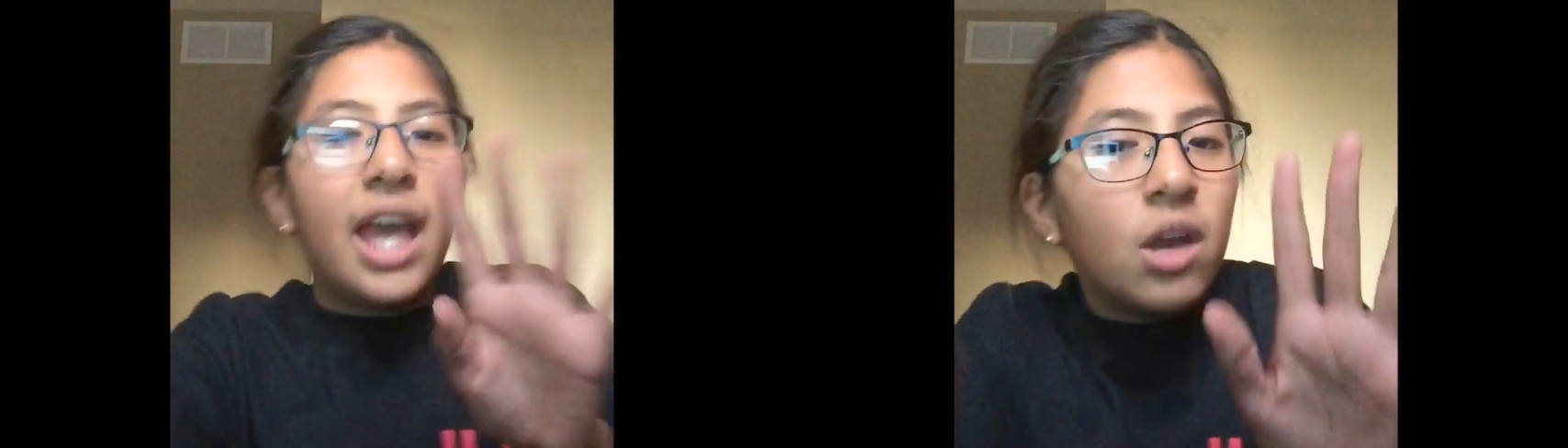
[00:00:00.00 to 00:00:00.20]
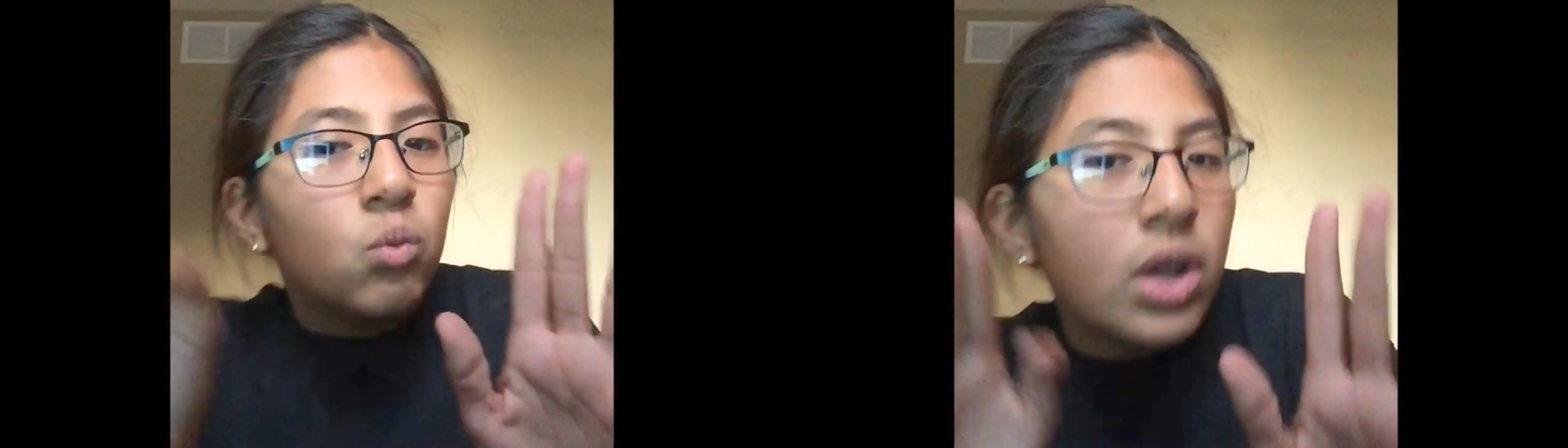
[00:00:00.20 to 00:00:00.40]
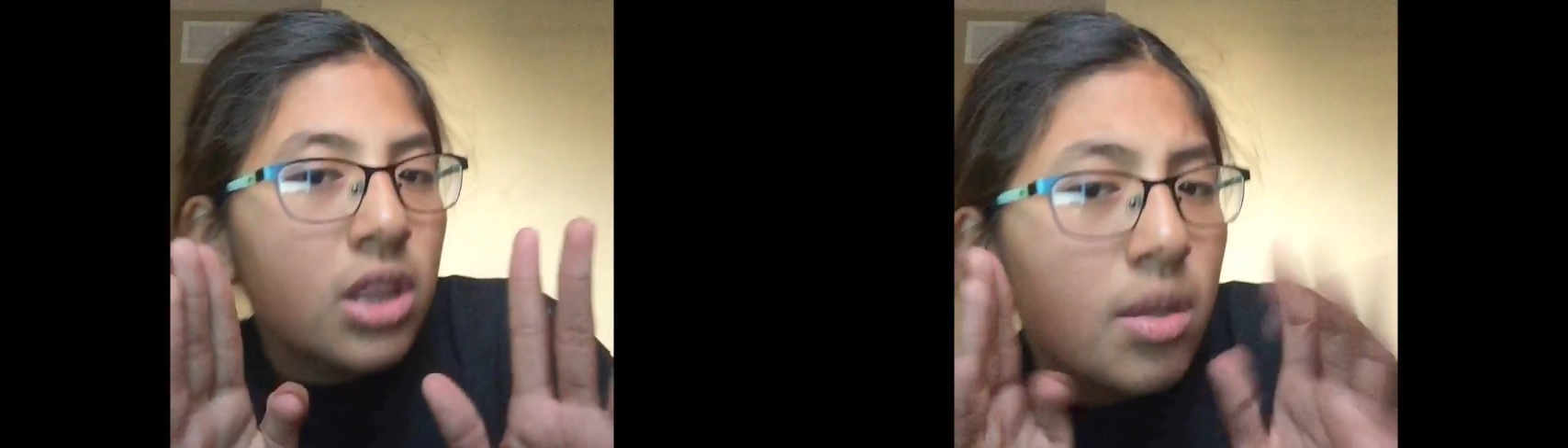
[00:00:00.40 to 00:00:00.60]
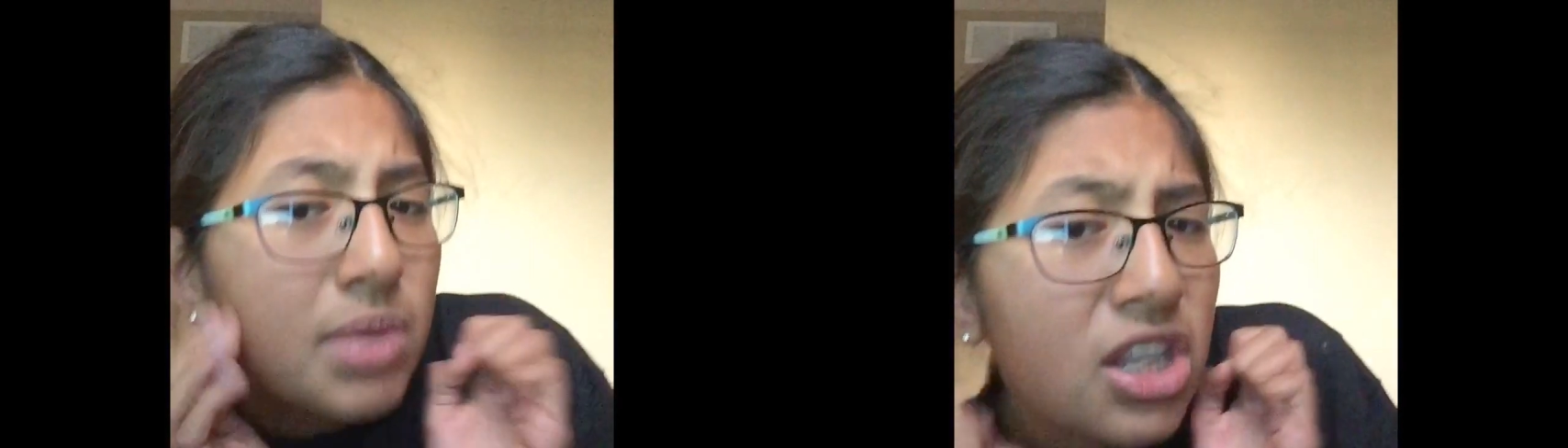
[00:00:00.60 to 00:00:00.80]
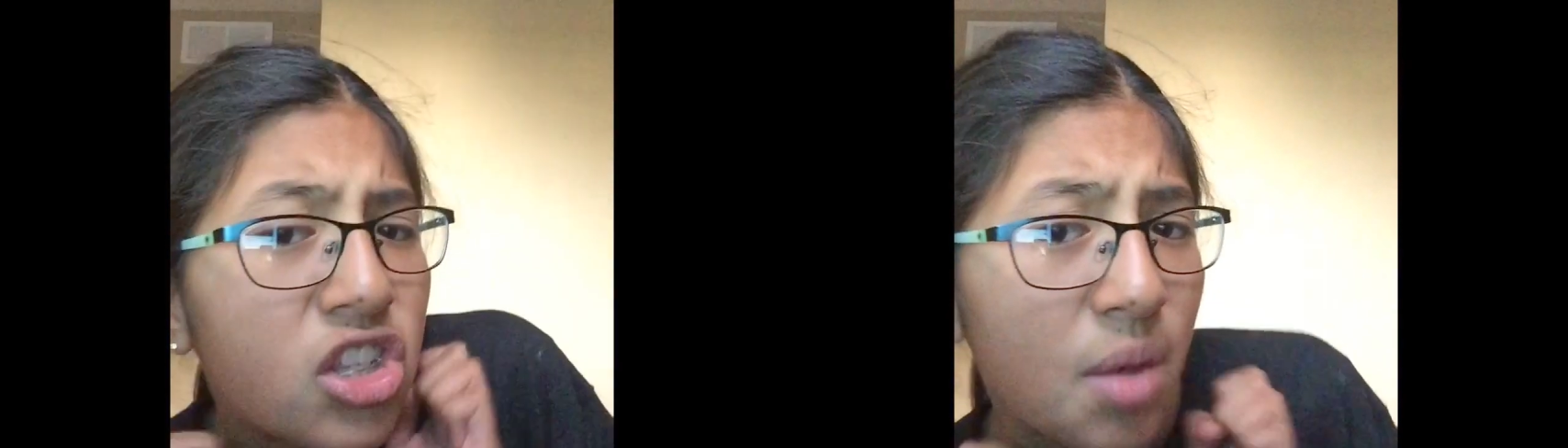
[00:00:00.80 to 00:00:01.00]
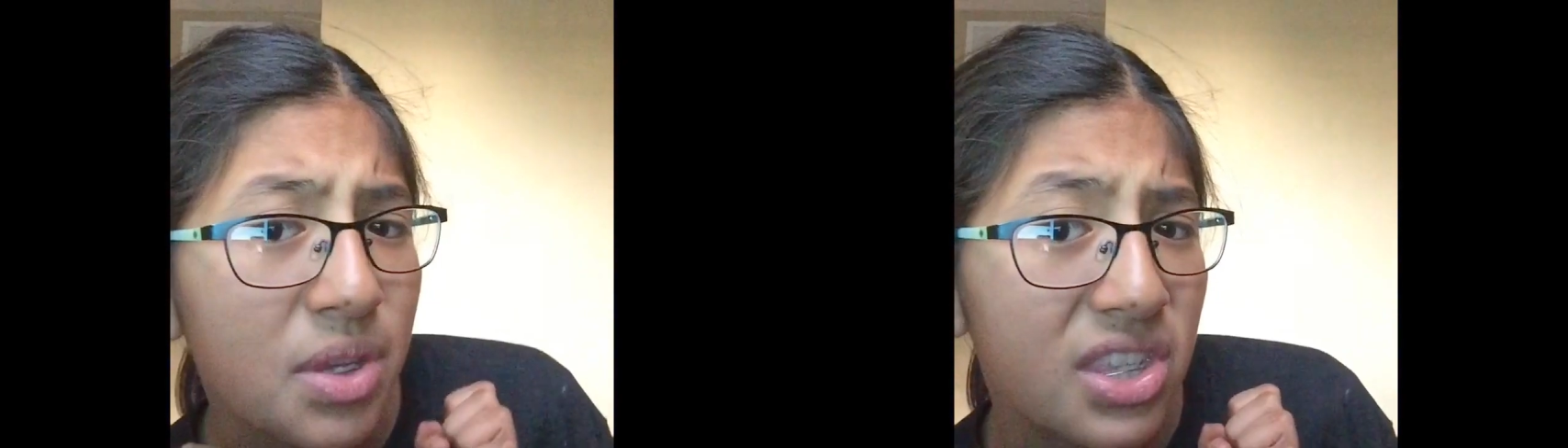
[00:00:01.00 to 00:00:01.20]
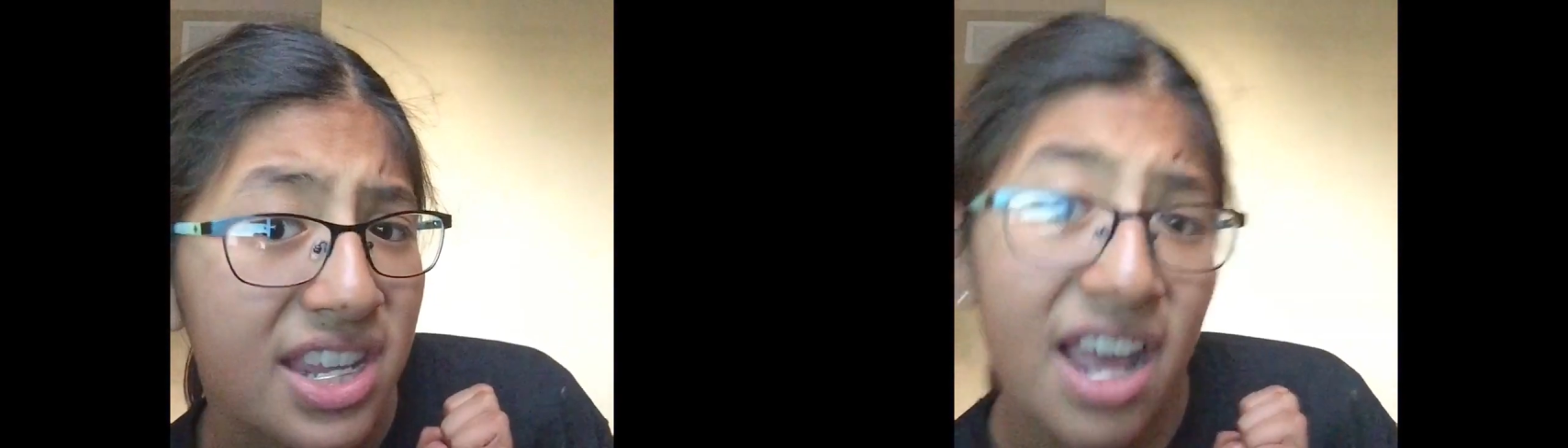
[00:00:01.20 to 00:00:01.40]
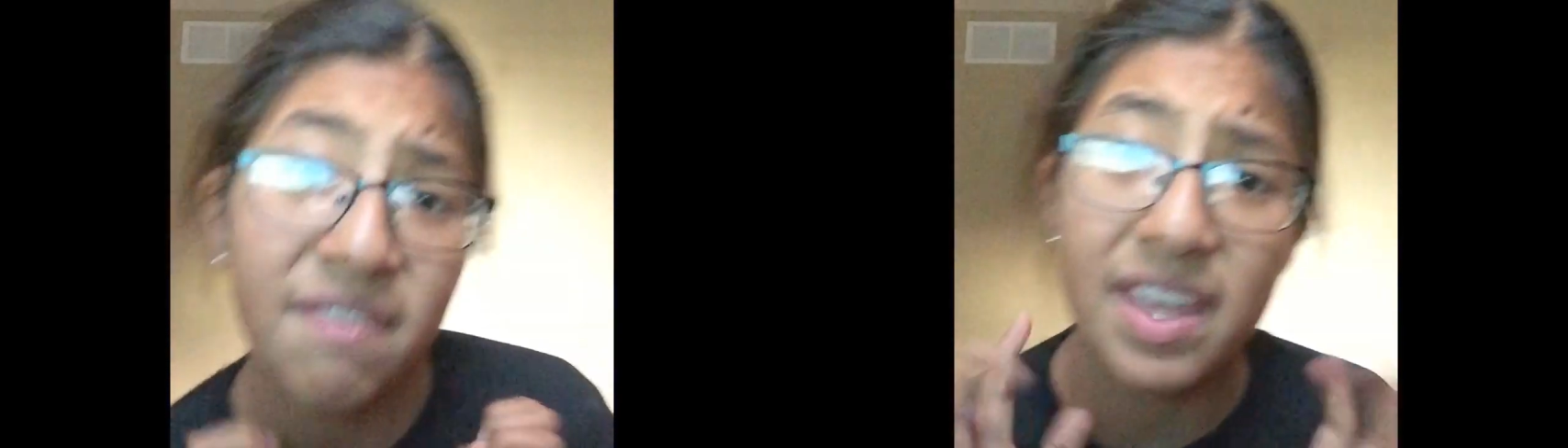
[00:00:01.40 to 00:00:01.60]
And when they mean WTF,